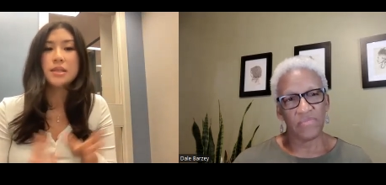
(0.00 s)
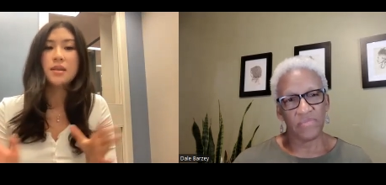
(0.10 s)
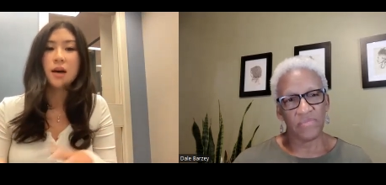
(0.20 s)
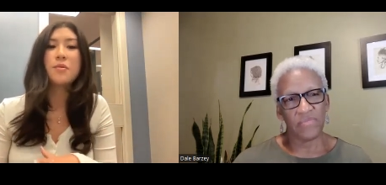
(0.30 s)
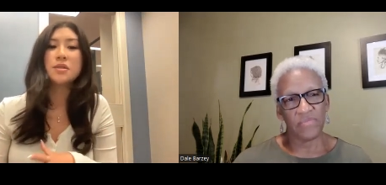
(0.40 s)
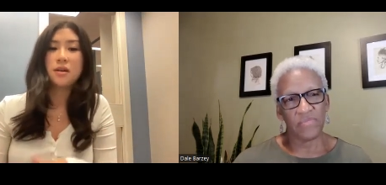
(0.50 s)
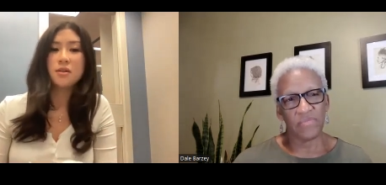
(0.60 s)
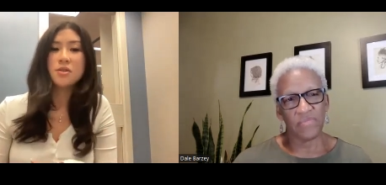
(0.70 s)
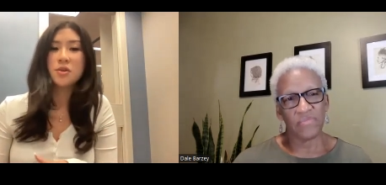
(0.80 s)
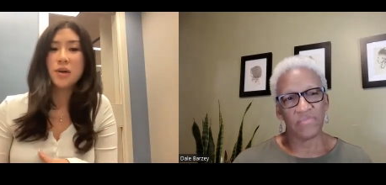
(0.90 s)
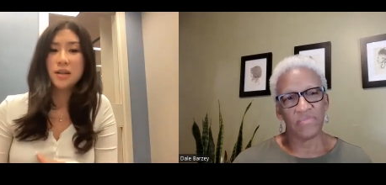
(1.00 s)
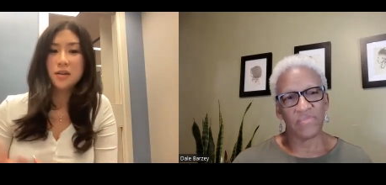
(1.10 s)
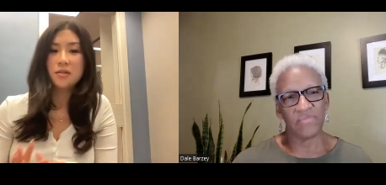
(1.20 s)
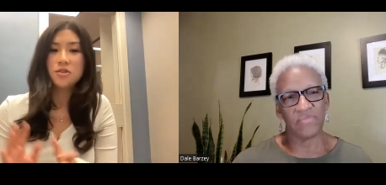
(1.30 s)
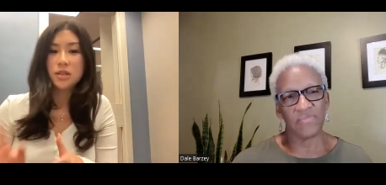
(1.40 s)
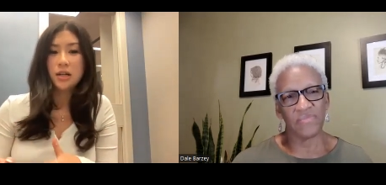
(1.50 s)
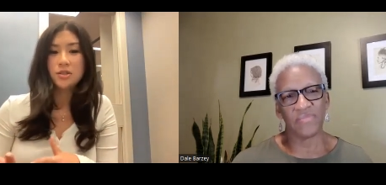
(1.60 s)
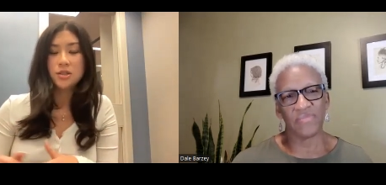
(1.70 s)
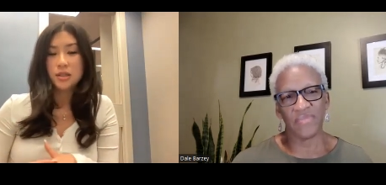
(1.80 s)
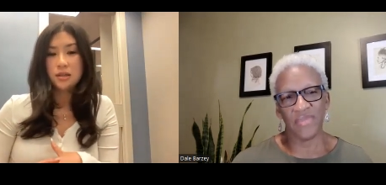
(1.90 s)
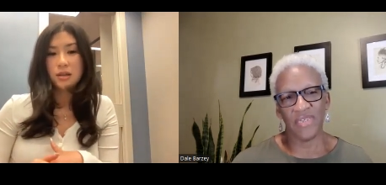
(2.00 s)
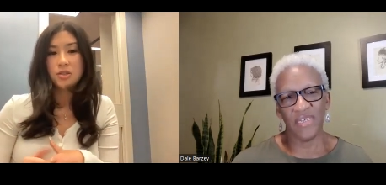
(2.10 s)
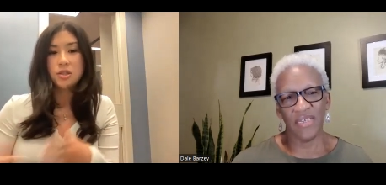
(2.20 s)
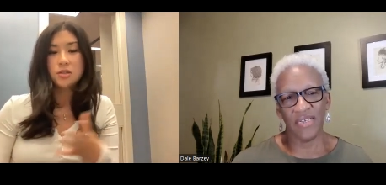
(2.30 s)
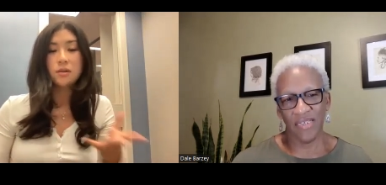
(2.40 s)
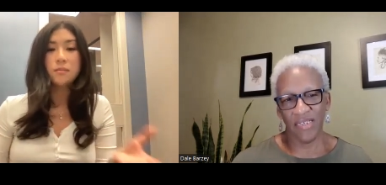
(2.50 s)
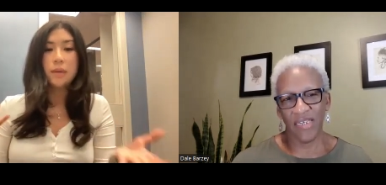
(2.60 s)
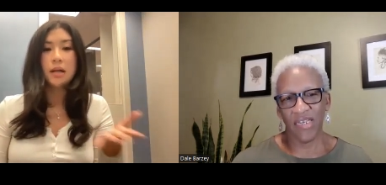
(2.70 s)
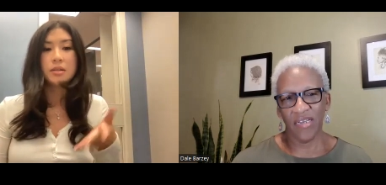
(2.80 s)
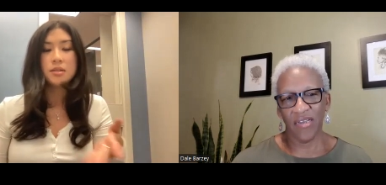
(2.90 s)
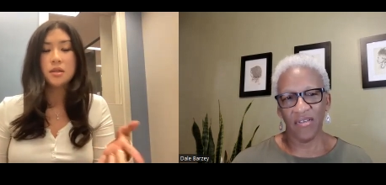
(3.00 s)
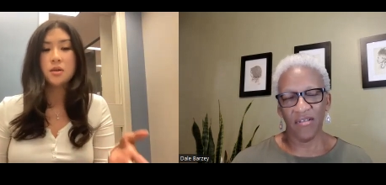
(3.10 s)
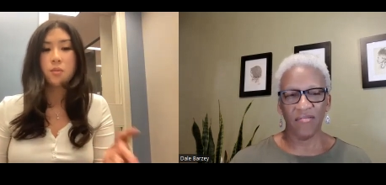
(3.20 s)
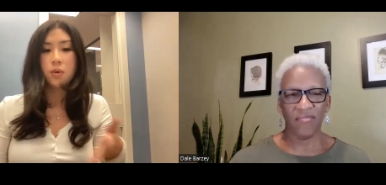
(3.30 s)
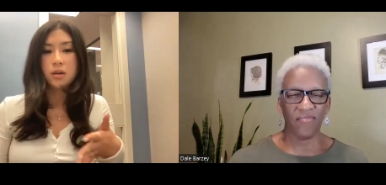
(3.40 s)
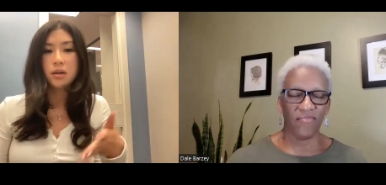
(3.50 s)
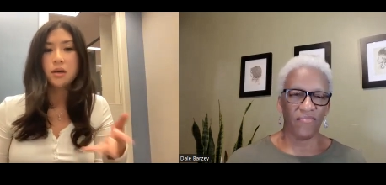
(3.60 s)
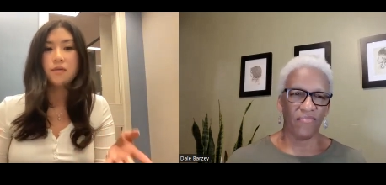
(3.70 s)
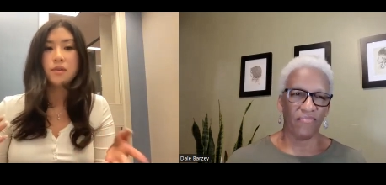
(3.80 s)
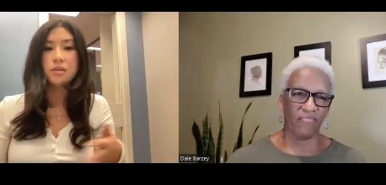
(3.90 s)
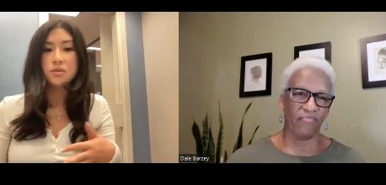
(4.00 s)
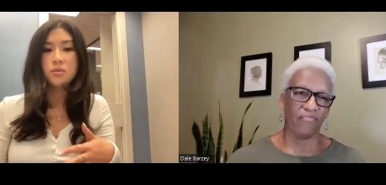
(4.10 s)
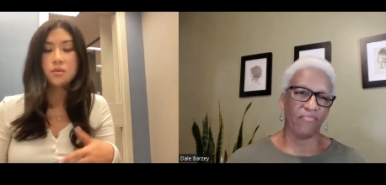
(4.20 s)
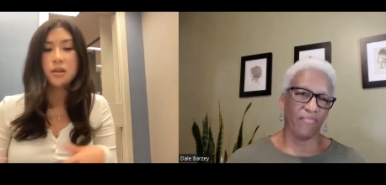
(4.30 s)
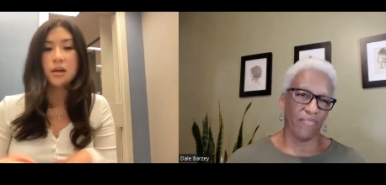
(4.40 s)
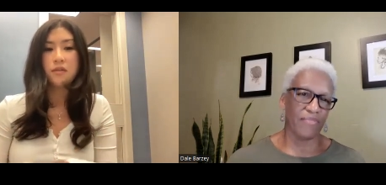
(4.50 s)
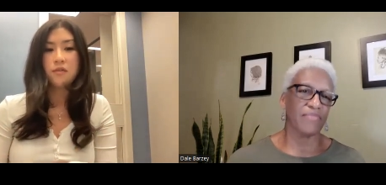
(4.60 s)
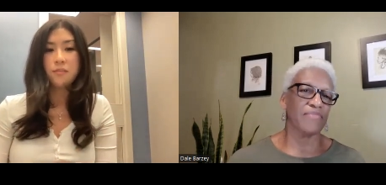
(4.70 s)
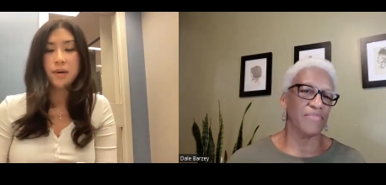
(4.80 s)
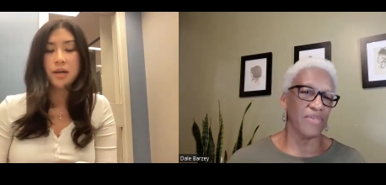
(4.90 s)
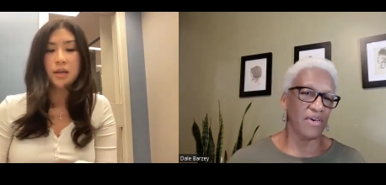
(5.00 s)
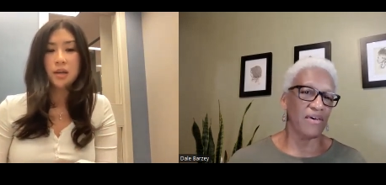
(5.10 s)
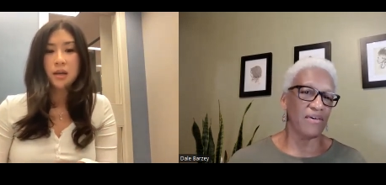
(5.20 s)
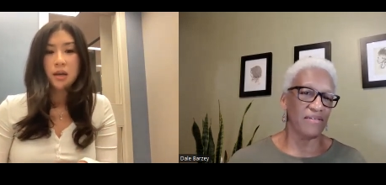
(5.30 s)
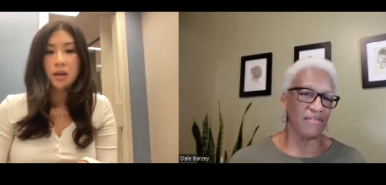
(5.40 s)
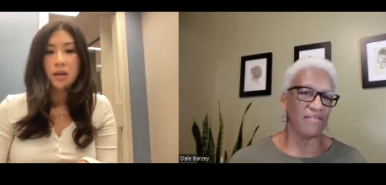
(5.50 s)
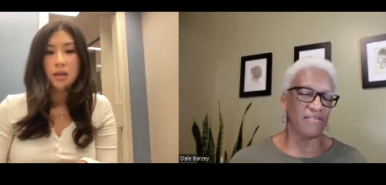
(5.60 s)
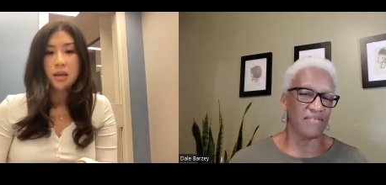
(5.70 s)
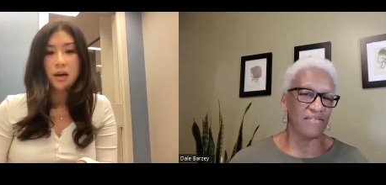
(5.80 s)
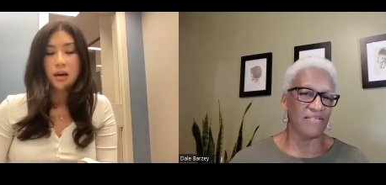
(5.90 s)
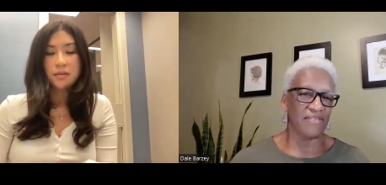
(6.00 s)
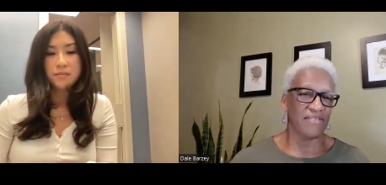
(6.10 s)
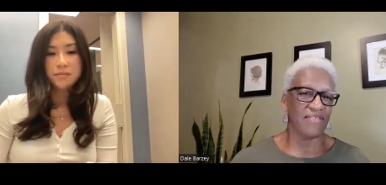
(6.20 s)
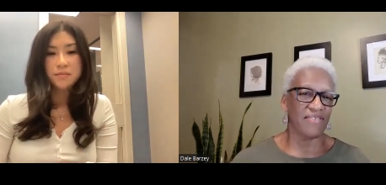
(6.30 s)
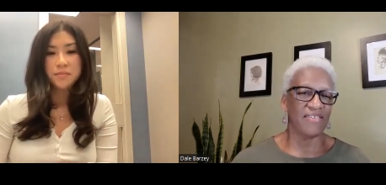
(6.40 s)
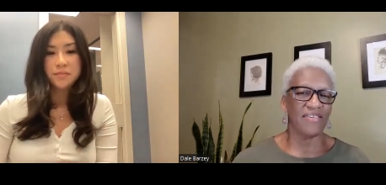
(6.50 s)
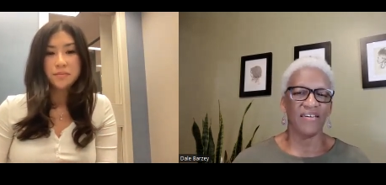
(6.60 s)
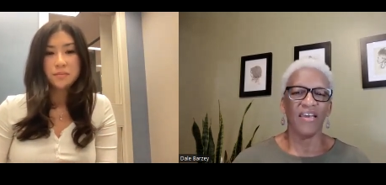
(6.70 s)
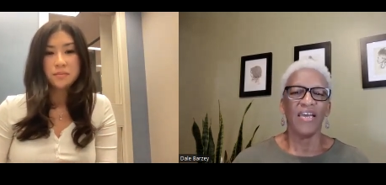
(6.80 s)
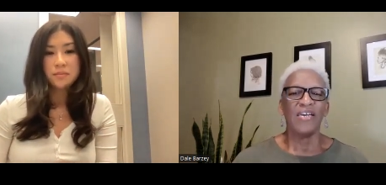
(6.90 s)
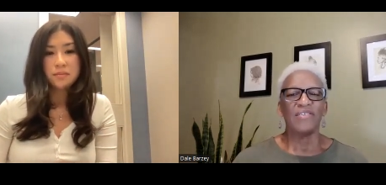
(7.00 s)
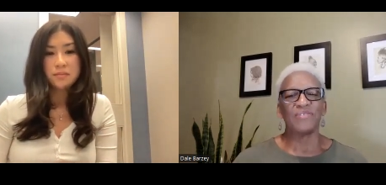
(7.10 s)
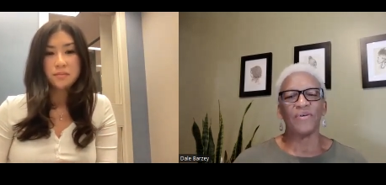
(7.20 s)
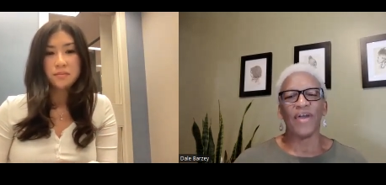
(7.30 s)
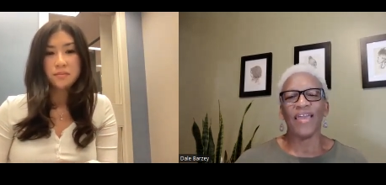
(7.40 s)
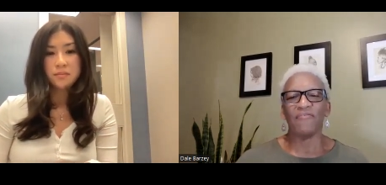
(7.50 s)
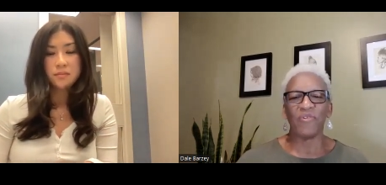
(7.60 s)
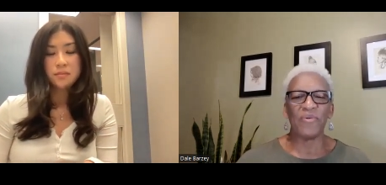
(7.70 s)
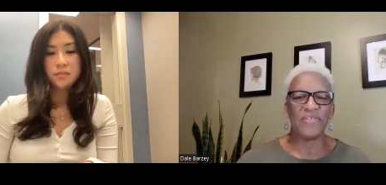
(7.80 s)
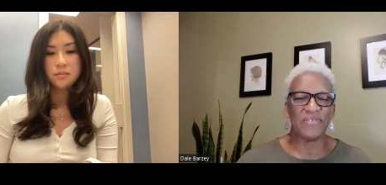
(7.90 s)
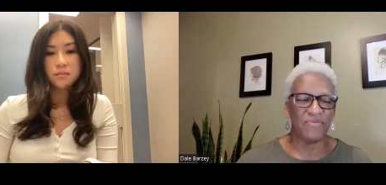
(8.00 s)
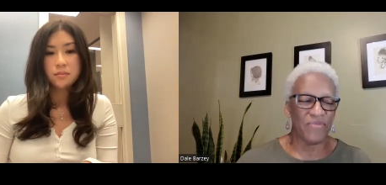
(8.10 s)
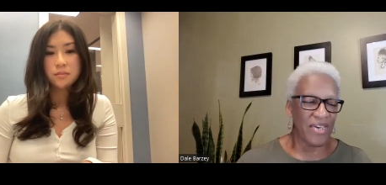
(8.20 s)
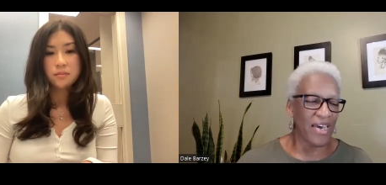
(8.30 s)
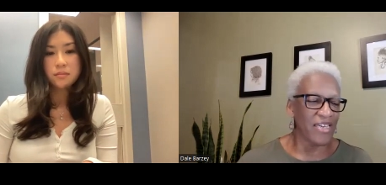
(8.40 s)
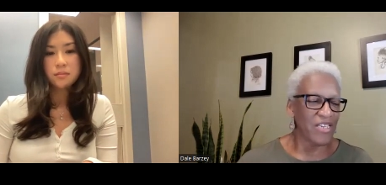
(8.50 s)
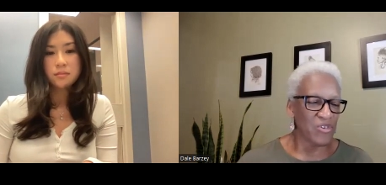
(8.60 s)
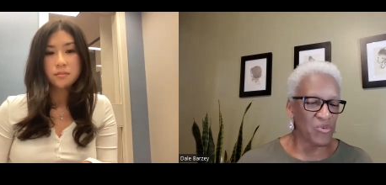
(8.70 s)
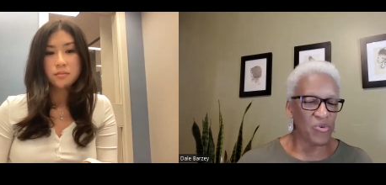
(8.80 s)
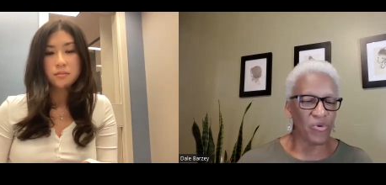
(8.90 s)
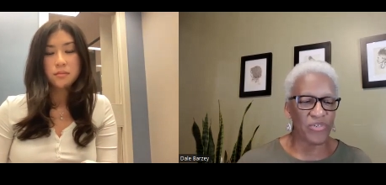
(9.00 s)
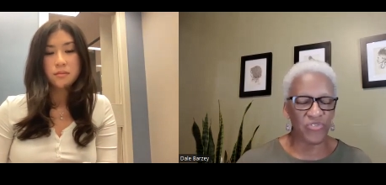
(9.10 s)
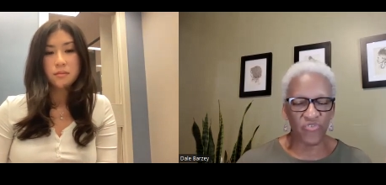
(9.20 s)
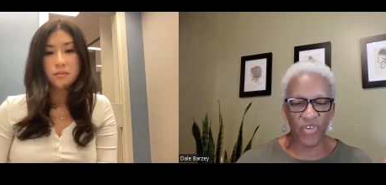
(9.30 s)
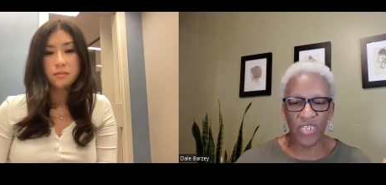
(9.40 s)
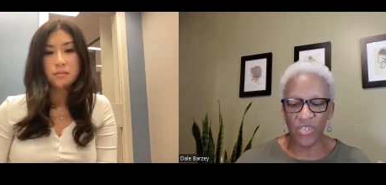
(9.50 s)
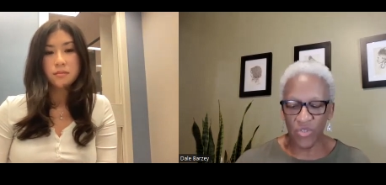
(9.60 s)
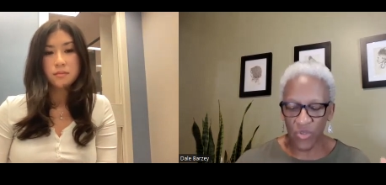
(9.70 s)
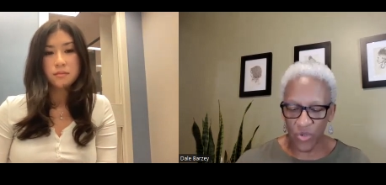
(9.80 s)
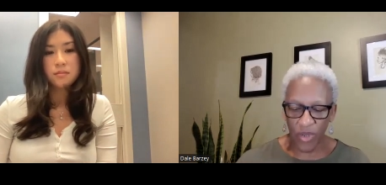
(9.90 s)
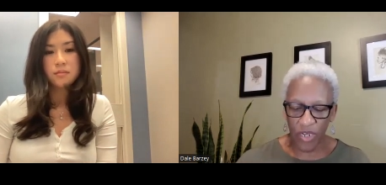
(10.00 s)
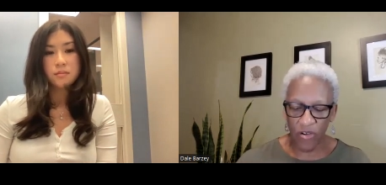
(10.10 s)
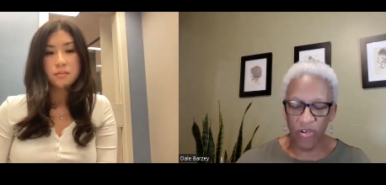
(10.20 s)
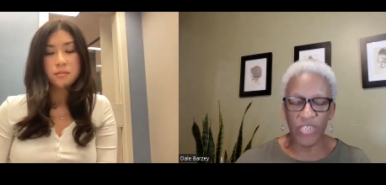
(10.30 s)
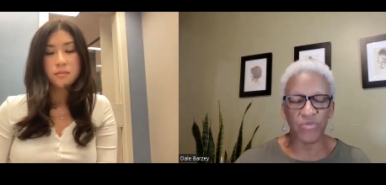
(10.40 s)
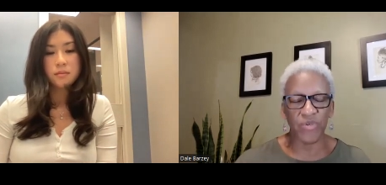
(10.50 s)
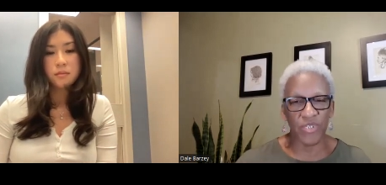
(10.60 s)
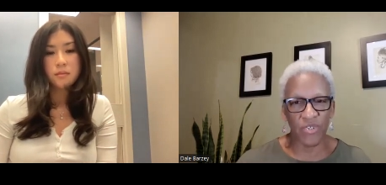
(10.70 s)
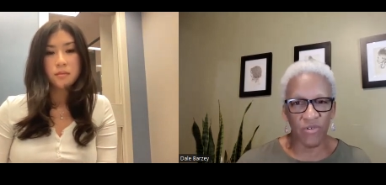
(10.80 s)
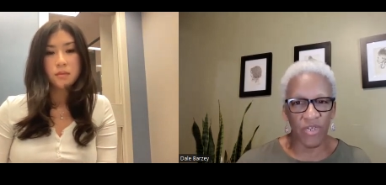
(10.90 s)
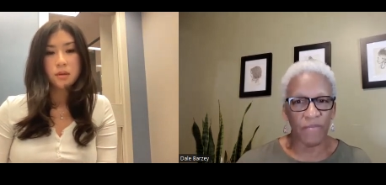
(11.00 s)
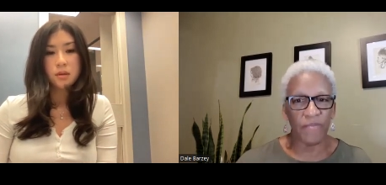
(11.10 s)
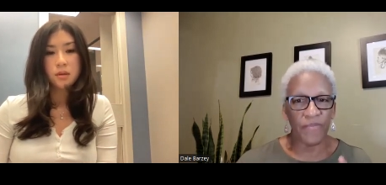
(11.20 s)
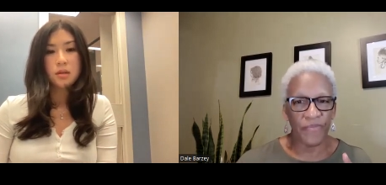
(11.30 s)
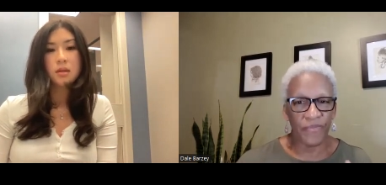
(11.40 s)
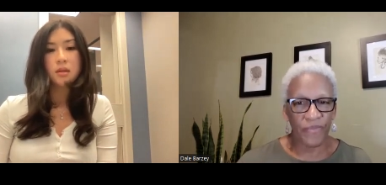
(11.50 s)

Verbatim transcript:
Speaker 1: say that was also another challenging thing, just balancing yeah. your work life and school life. But yeah.
Speaker 2: yeah. Yeah. So I have a question regarding you going straight into doing a graduate degree.